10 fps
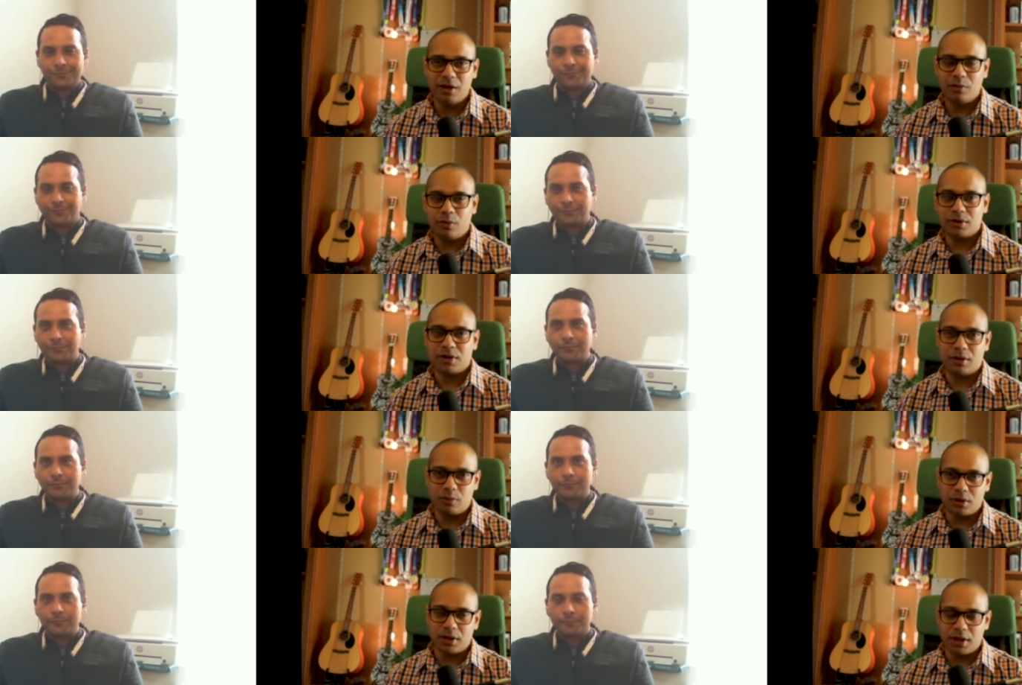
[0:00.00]
Speaker 1: what what
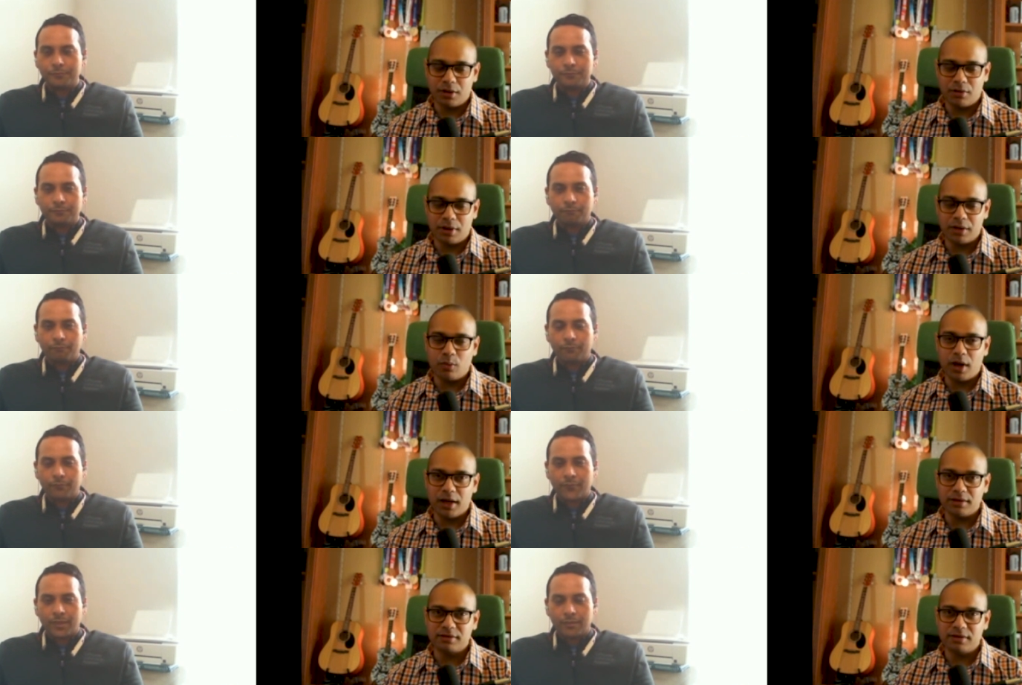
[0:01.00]
are your
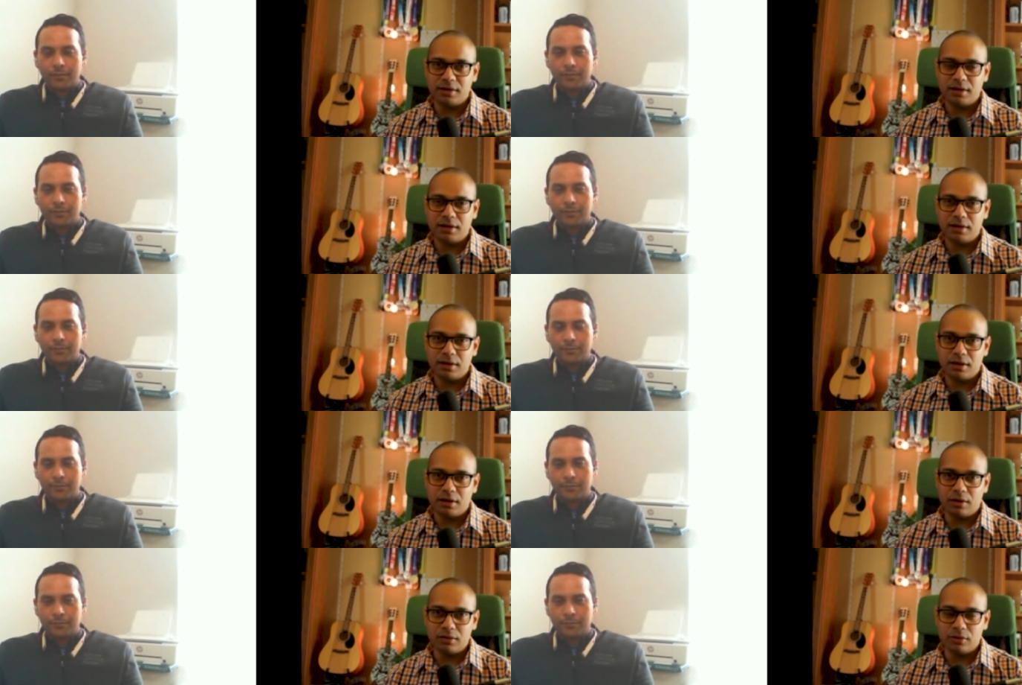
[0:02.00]
advice uh,
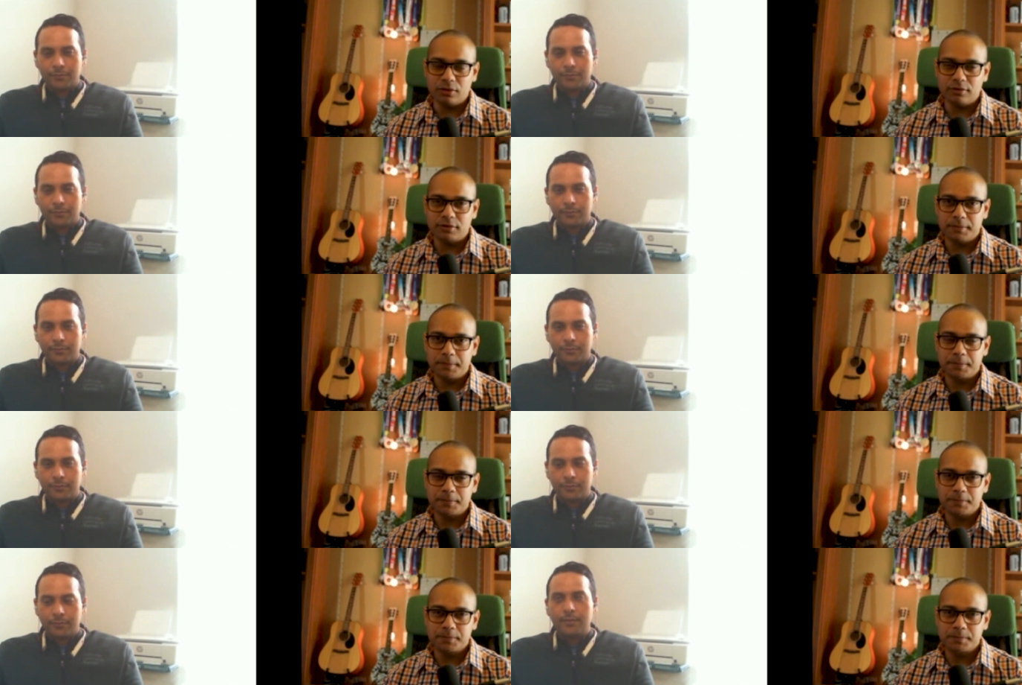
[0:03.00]
on those
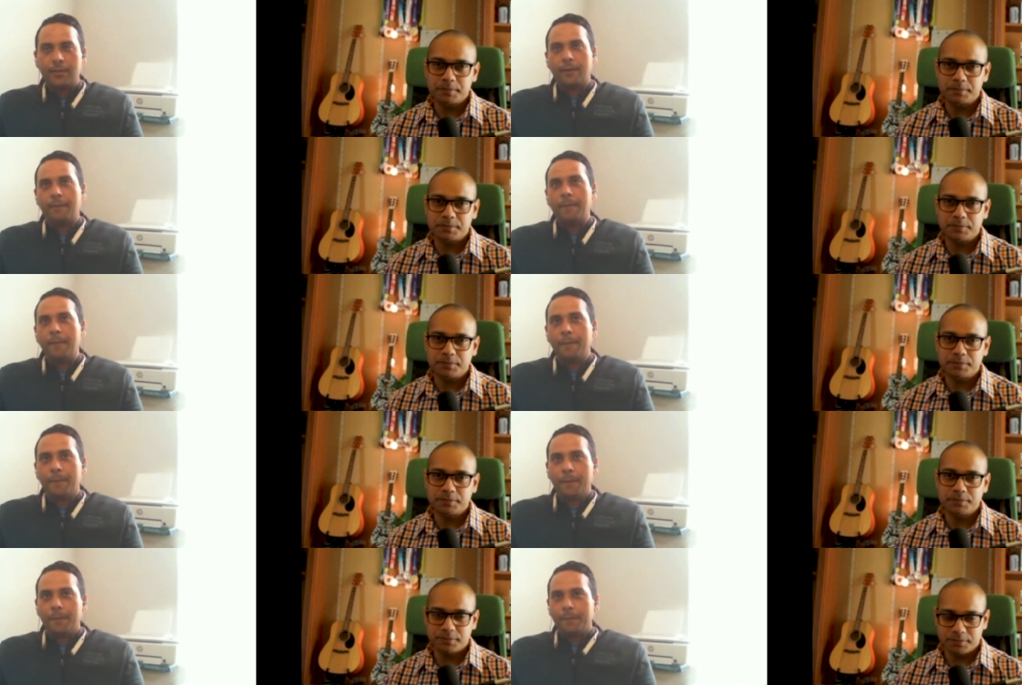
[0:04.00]
yeah
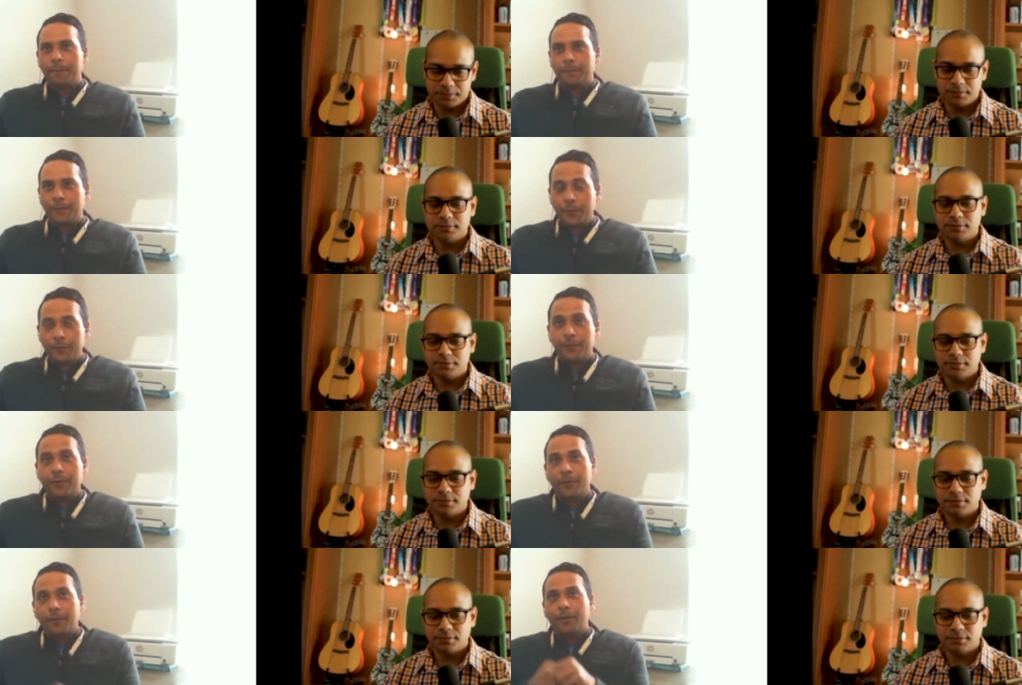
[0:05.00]
good
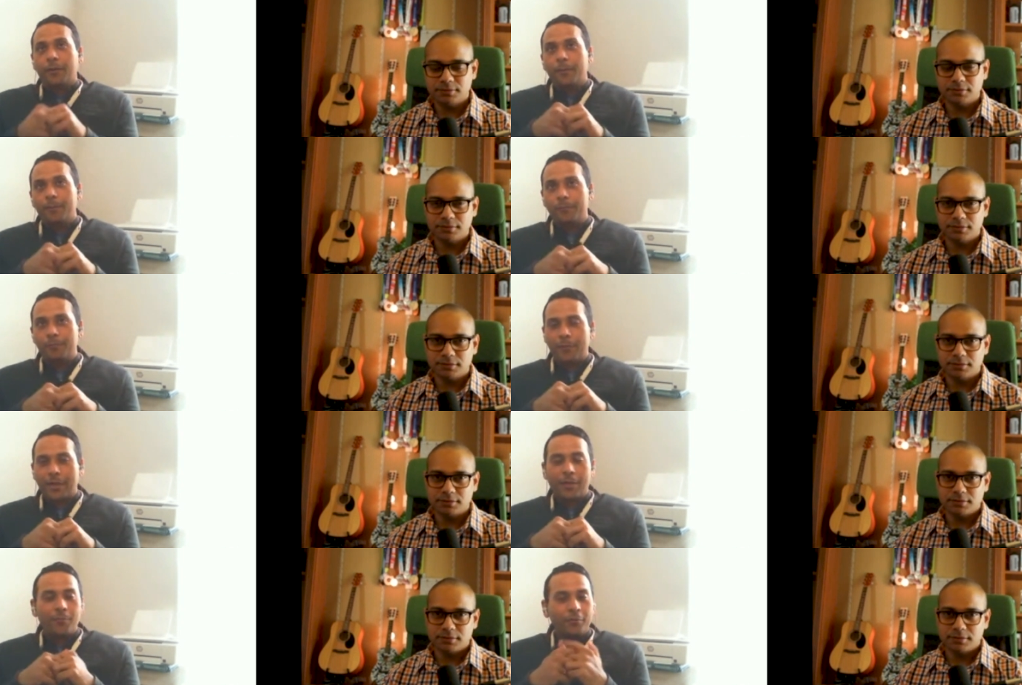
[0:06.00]
Speaker 2: um,
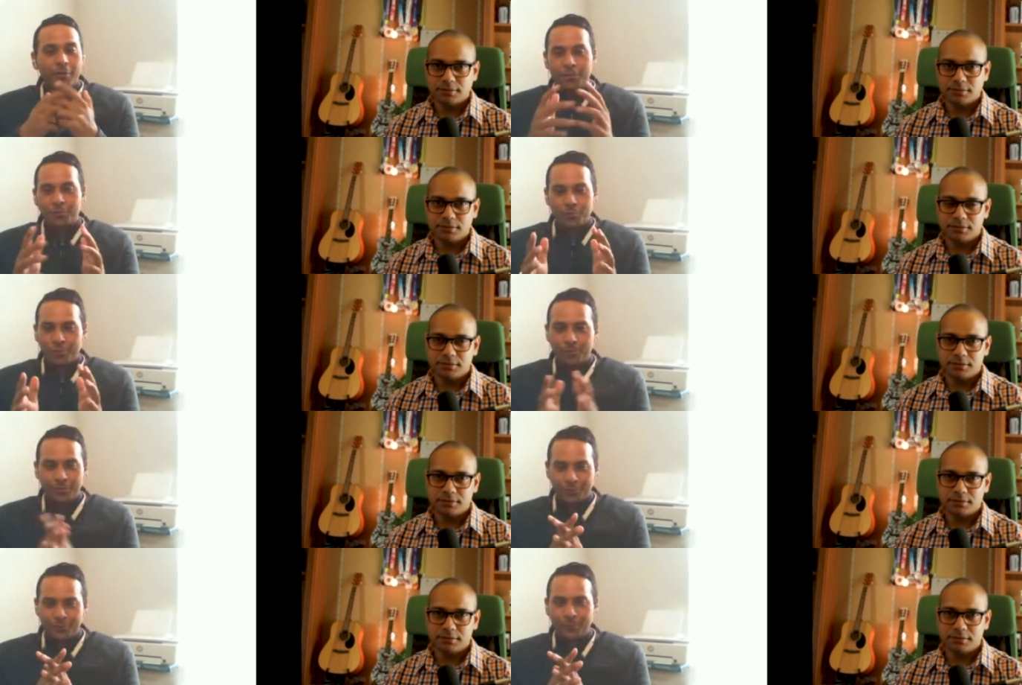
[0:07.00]
i'm a very social
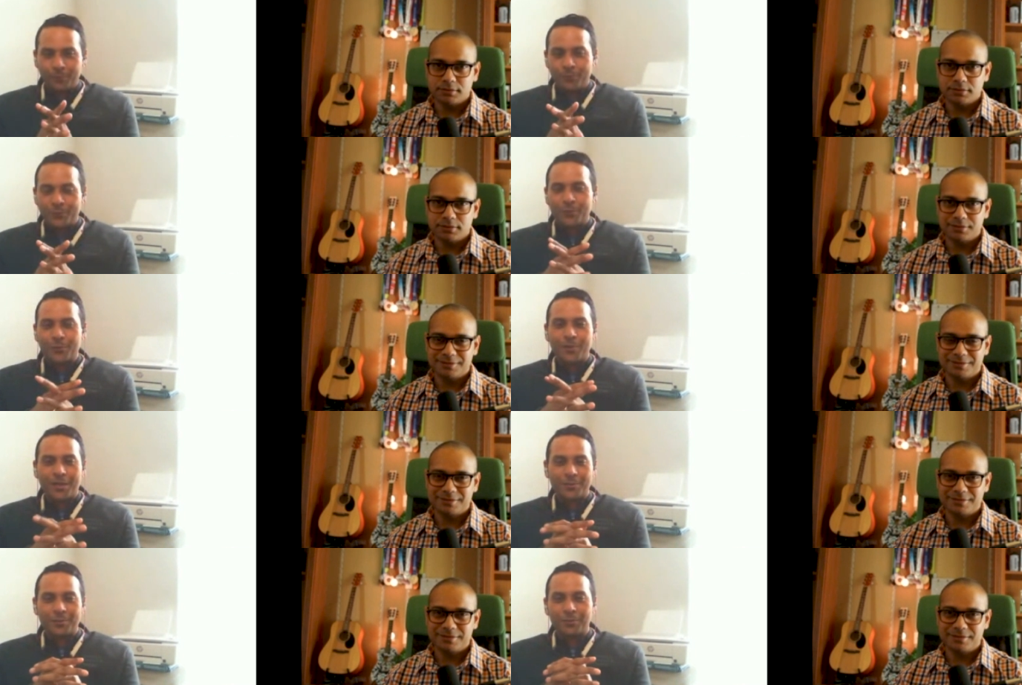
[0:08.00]
person so to
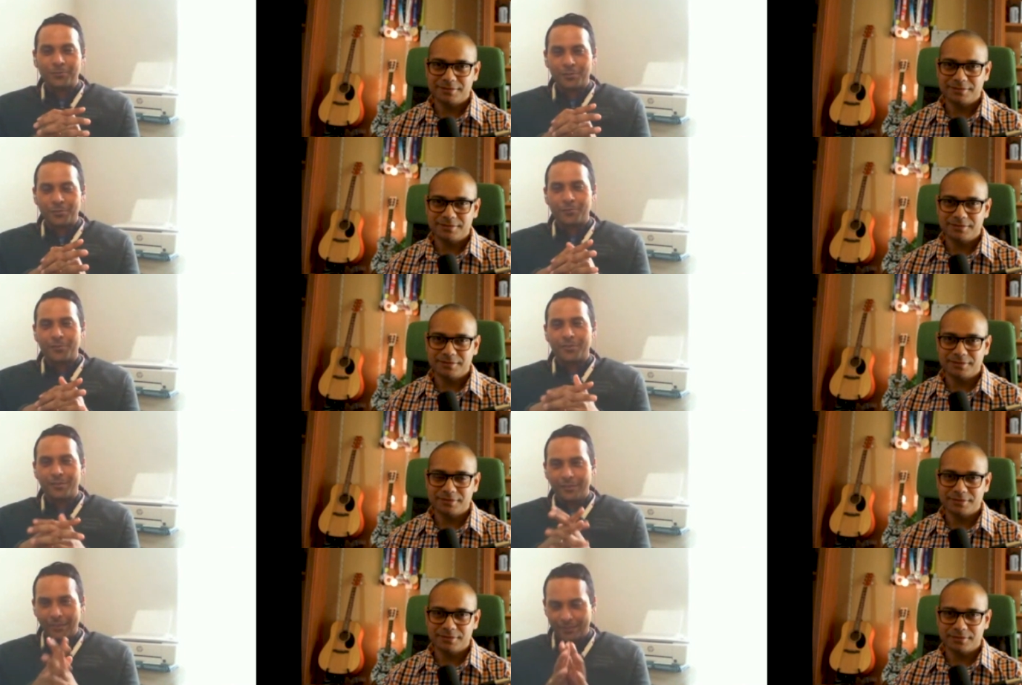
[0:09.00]
answer your first
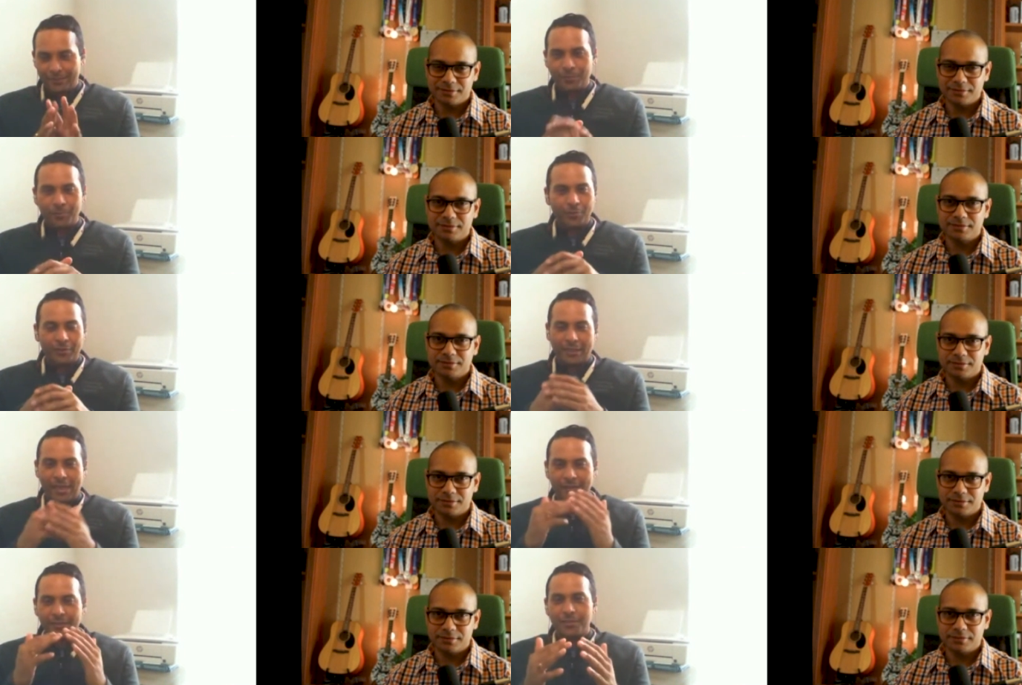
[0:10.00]
question yes people
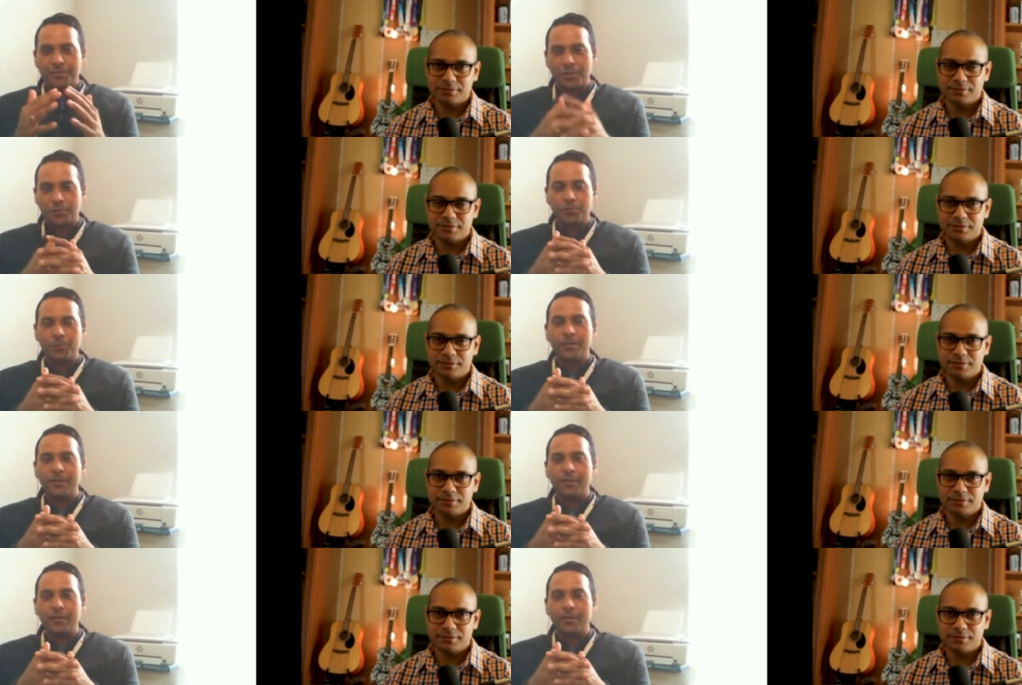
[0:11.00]
can reach out to me